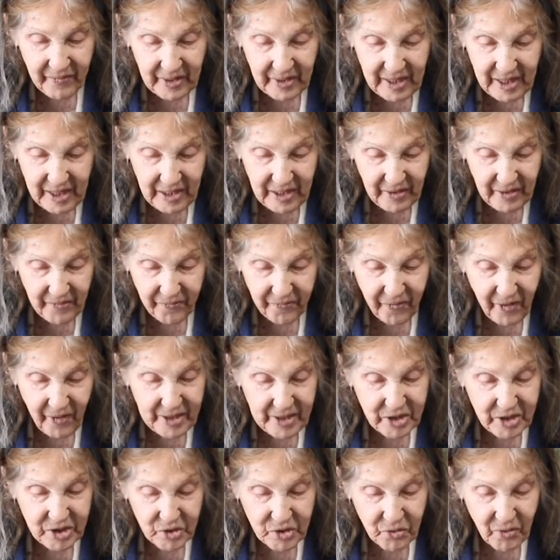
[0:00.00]
in a
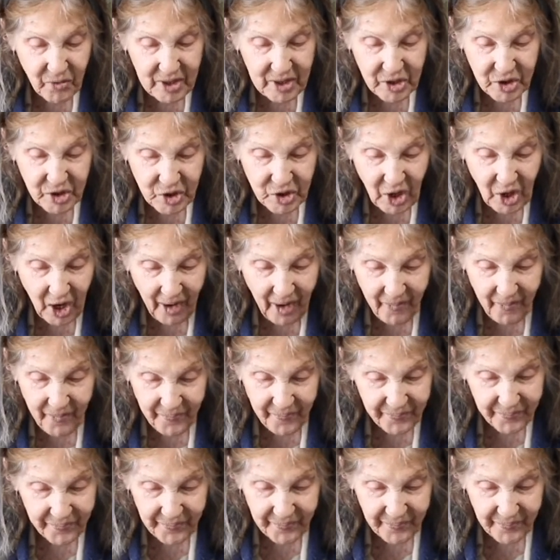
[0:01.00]
French dress shop.
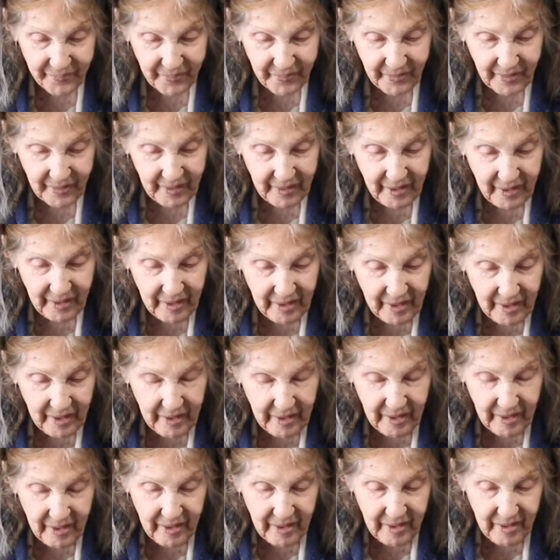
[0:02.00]

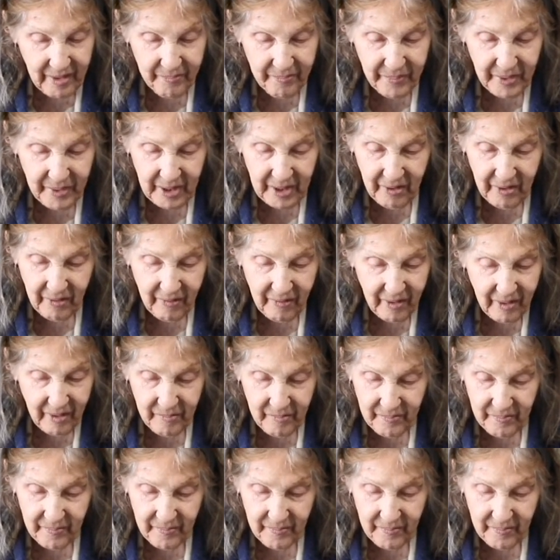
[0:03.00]
Vera